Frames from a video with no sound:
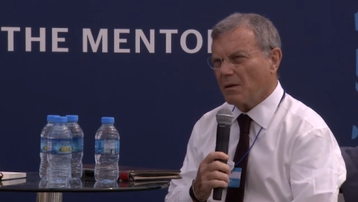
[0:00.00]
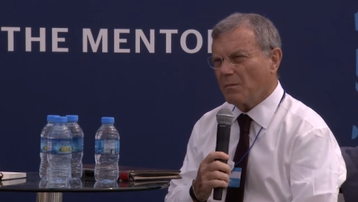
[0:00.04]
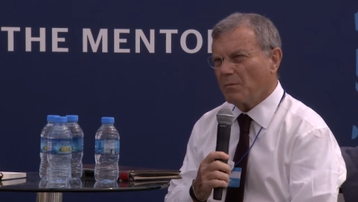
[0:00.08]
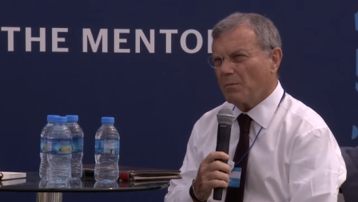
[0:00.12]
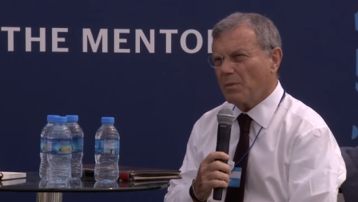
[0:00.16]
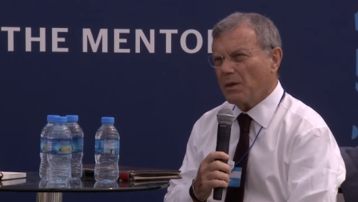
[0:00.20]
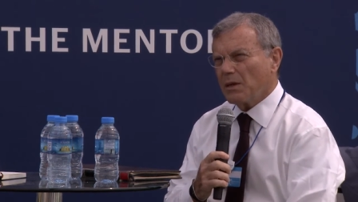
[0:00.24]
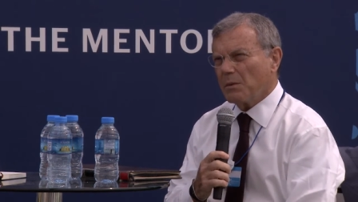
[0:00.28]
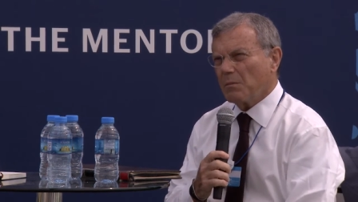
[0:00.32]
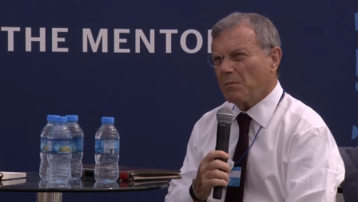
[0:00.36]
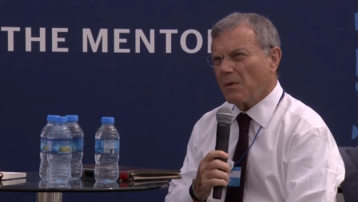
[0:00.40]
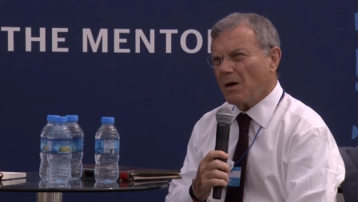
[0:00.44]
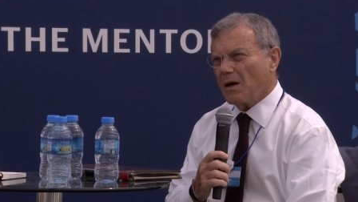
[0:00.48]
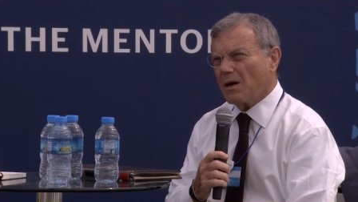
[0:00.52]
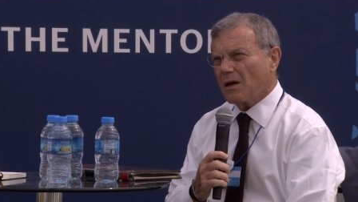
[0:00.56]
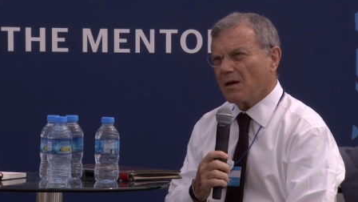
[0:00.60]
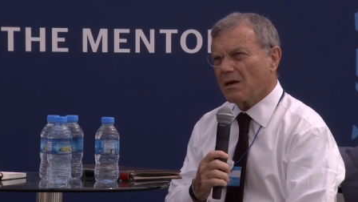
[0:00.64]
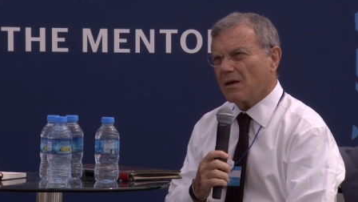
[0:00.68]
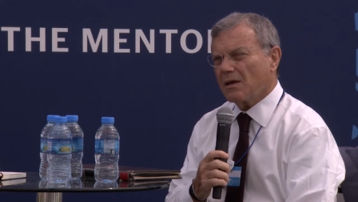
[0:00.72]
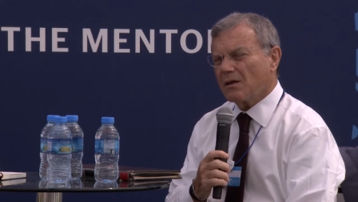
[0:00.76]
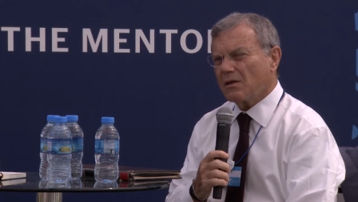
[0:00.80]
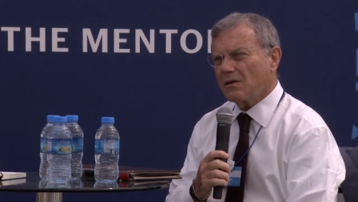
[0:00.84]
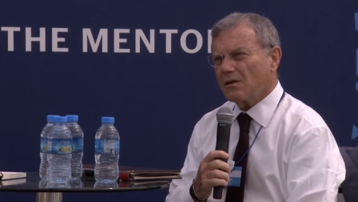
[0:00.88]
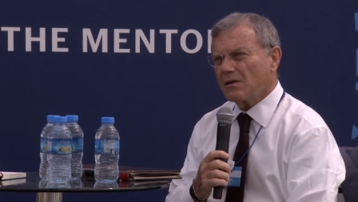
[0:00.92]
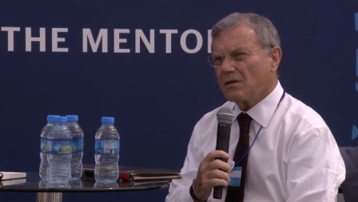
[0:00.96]
big
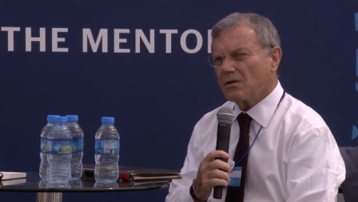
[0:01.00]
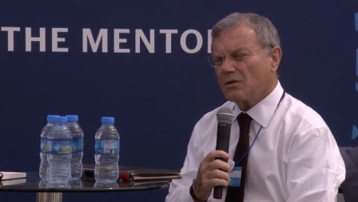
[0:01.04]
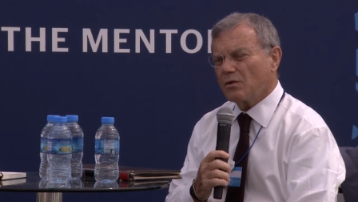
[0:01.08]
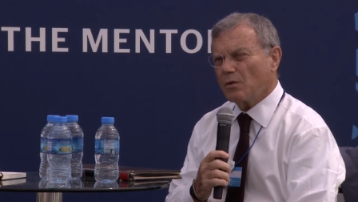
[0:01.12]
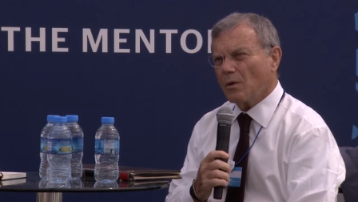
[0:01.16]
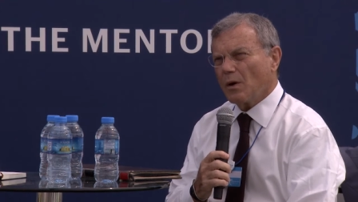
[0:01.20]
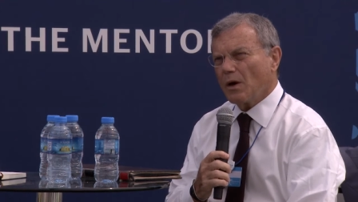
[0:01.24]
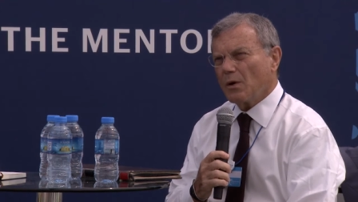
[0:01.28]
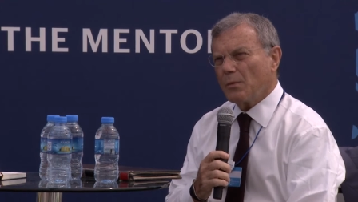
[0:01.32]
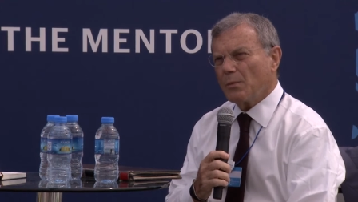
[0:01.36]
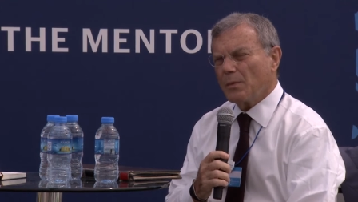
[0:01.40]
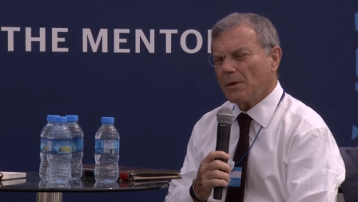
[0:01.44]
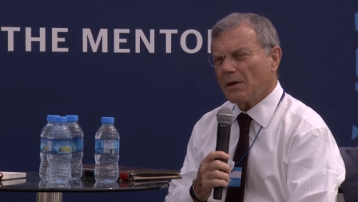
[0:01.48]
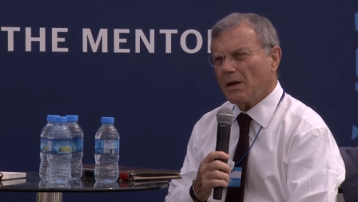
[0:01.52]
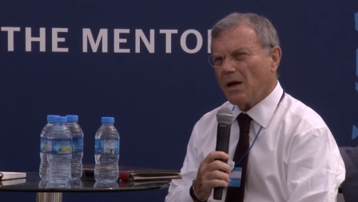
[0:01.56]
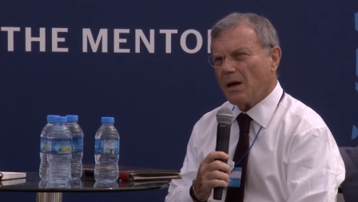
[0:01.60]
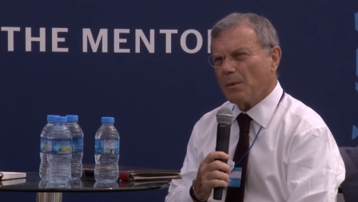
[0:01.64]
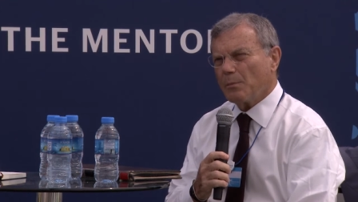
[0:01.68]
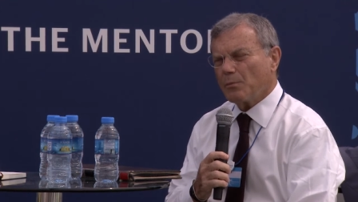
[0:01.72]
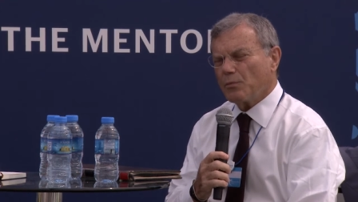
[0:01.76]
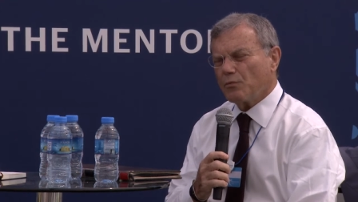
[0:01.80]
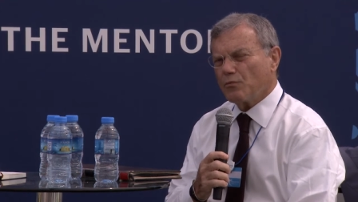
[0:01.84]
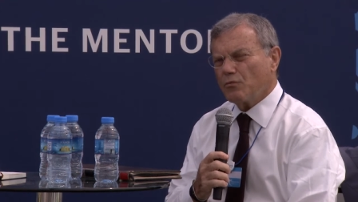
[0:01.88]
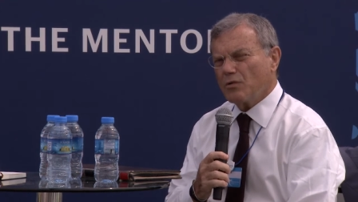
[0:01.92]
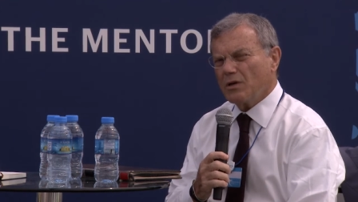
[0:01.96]
market to open
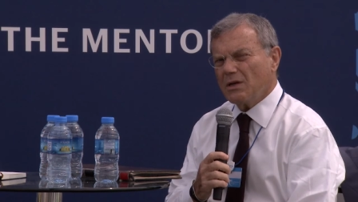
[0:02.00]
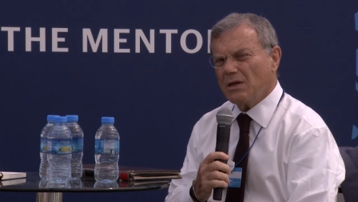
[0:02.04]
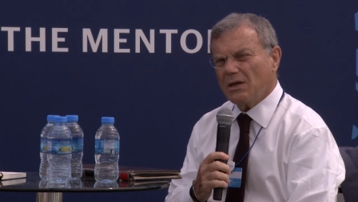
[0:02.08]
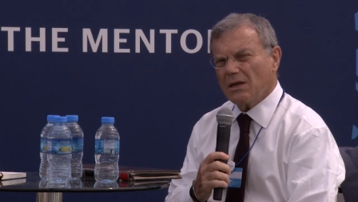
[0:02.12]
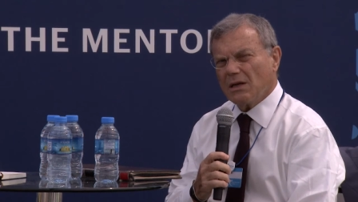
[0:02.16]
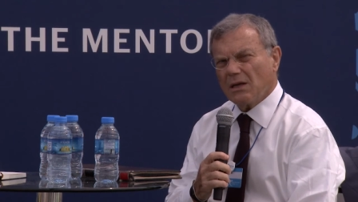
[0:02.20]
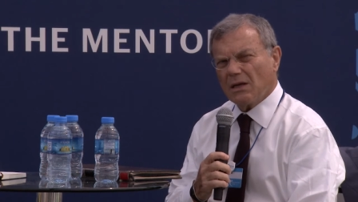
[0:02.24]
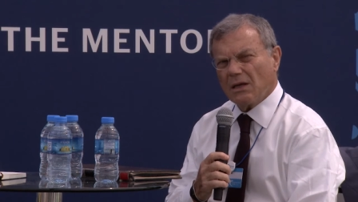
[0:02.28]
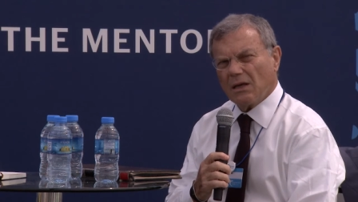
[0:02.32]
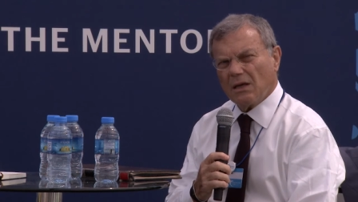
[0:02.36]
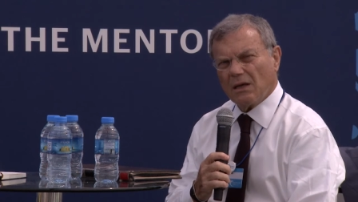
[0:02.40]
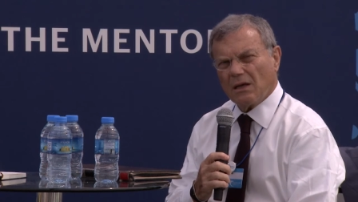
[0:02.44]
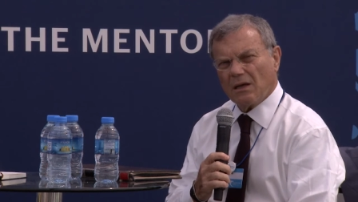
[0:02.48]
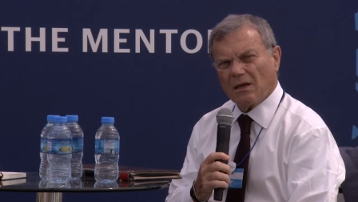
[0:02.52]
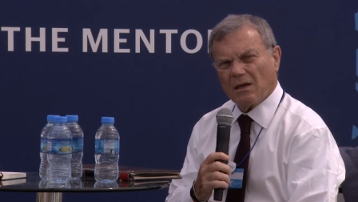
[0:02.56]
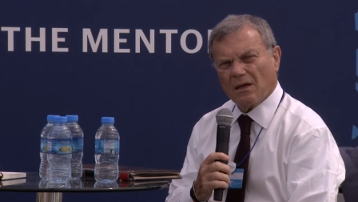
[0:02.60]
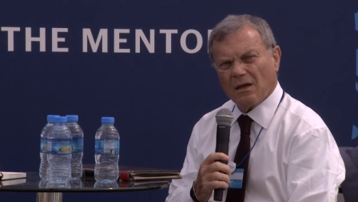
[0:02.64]
up, really.